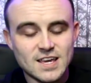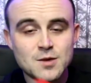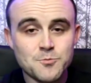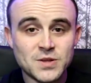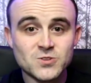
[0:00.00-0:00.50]

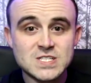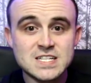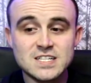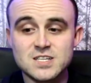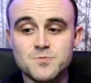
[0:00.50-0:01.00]
it built
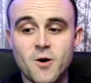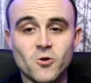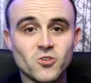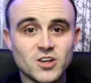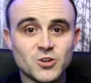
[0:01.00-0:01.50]
into this
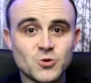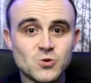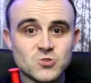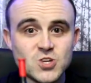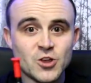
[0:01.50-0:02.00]
bottle, and of
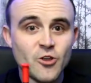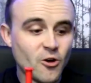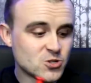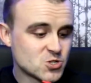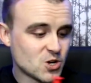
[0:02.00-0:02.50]
course a
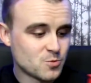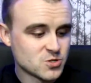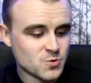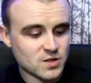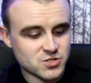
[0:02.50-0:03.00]
nice top
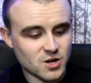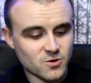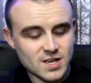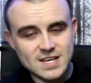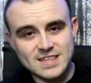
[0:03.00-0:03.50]
as well.
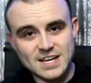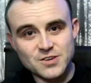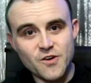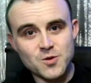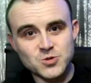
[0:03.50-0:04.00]
So thank
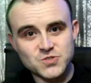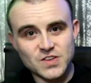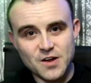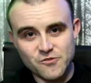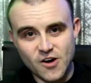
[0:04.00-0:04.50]
you very much for
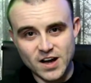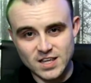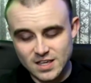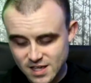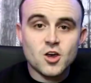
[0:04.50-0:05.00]
that, Frank.